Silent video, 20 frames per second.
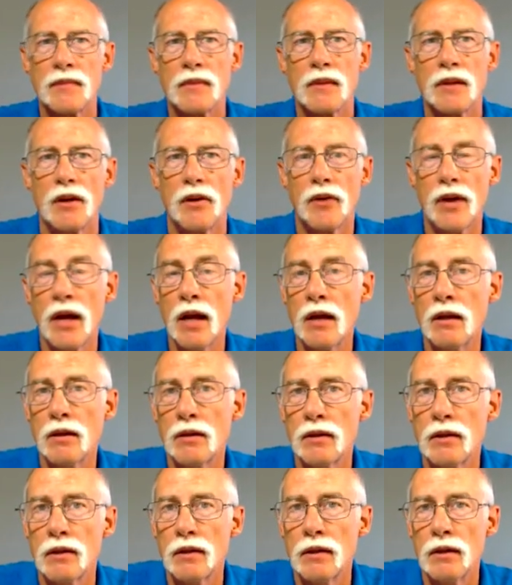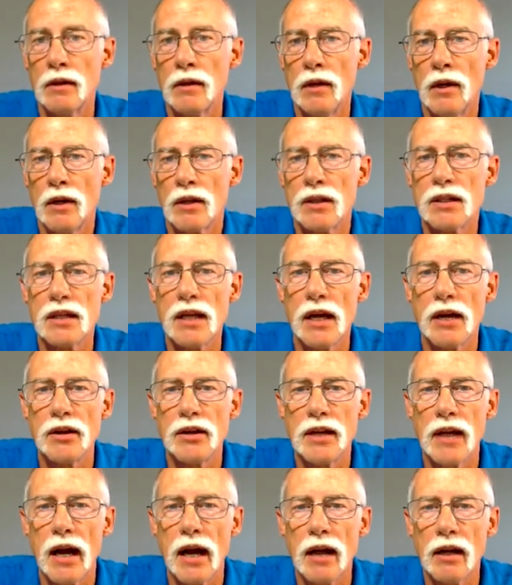Okay? This is how you
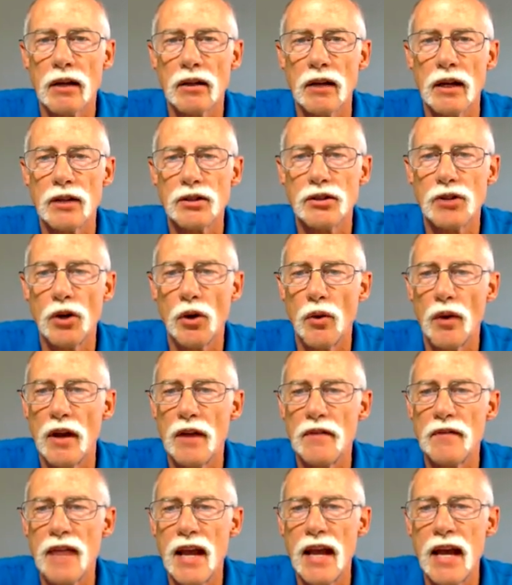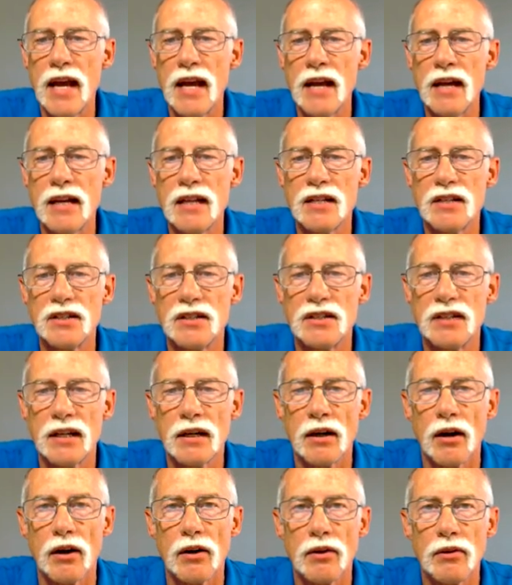calculate. So if n is
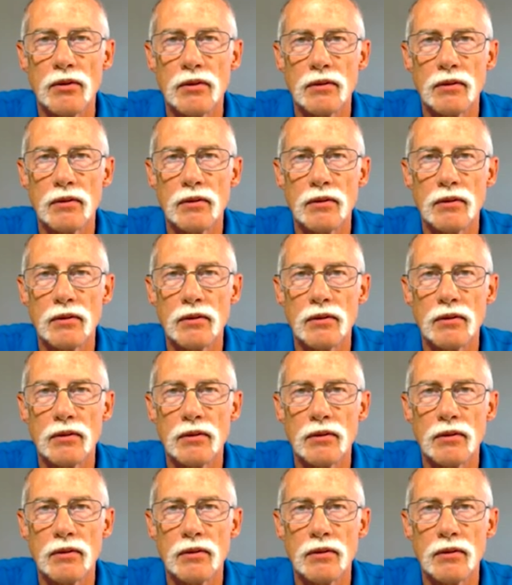zero,